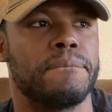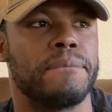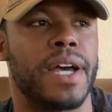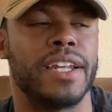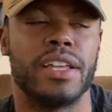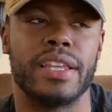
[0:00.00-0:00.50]

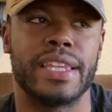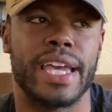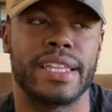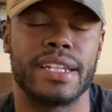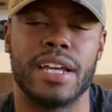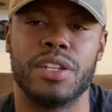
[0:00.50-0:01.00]
another thing
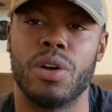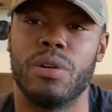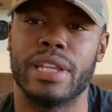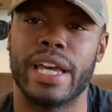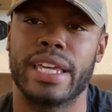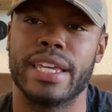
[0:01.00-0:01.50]
that I don't
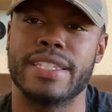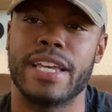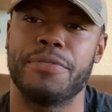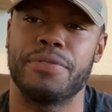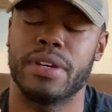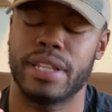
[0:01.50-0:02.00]
like is I
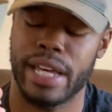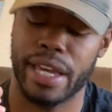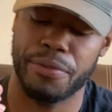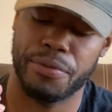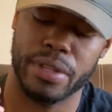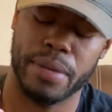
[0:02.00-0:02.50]
feel
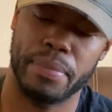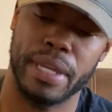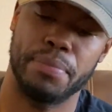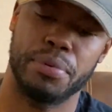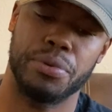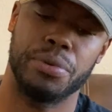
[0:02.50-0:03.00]
like for the
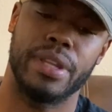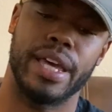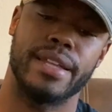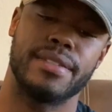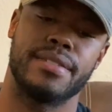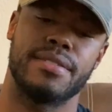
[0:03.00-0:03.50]
people
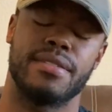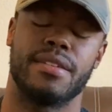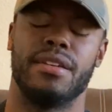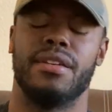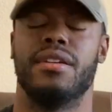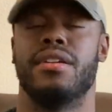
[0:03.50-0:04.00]
that's
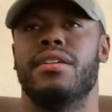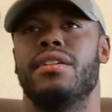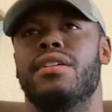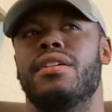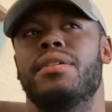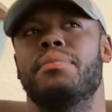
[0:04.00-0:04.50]

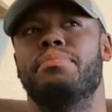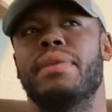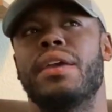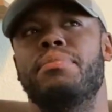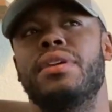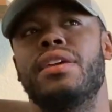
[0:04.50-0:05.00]

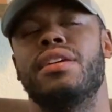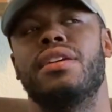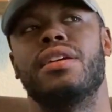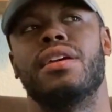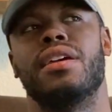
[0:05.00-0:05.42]
maybe